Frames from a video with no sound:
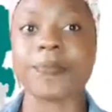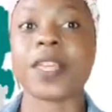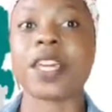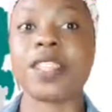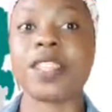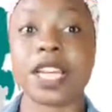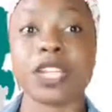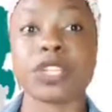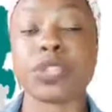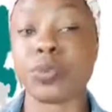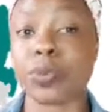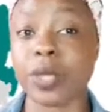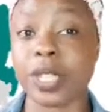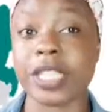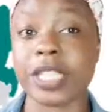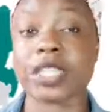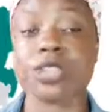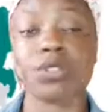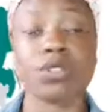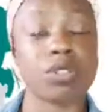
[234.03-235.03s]
that
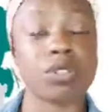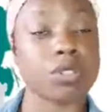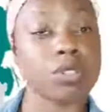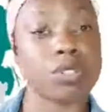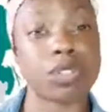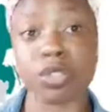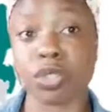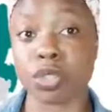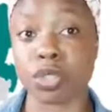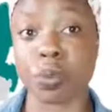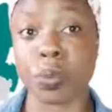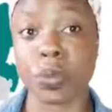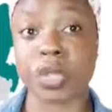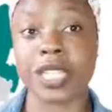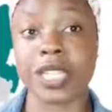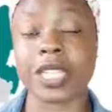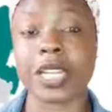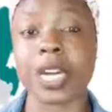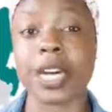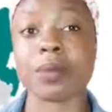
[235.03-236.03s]
really do not joke when
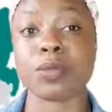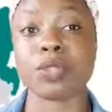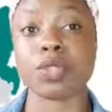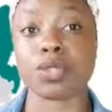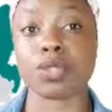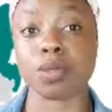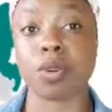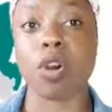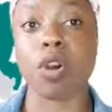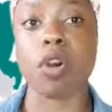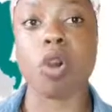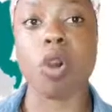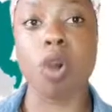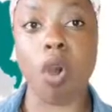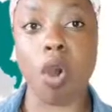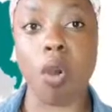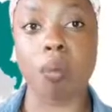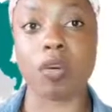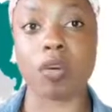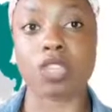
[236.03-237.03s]
it comes to
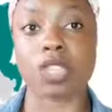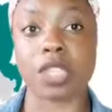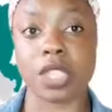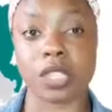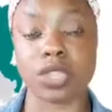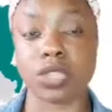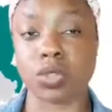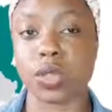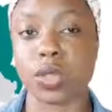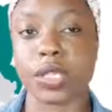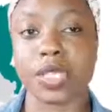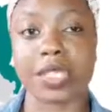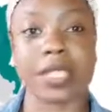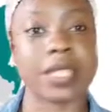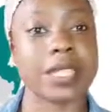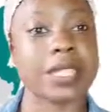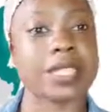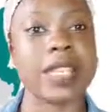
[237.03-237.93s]
homosexuality.